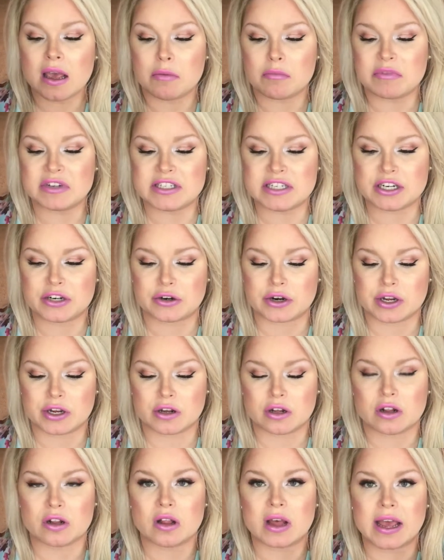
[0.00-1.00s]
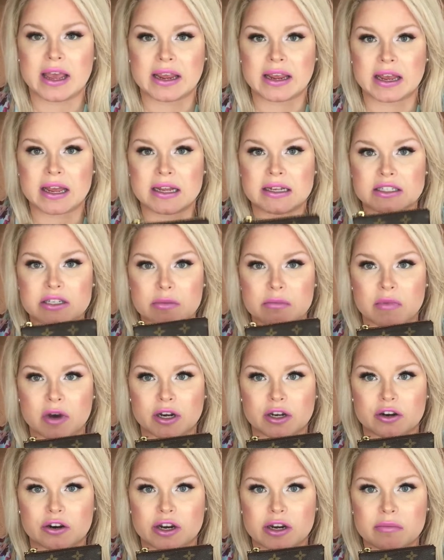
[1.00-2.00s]
material and
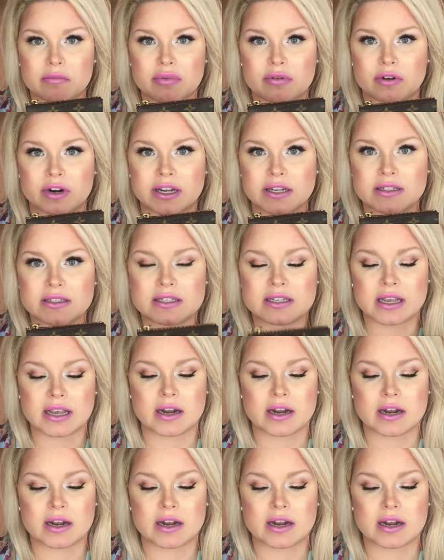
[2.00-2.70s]
monogram print.